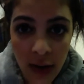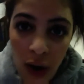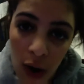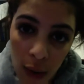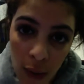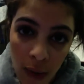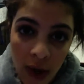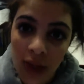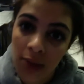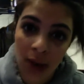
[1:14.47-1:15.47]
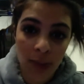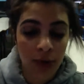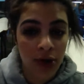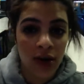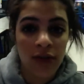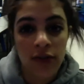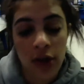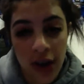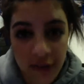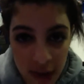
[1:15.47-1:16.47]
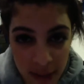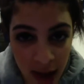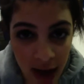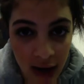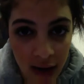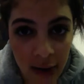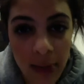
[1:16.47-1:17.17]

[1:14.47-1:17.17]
oh, the mum wouldn't have done nothing back.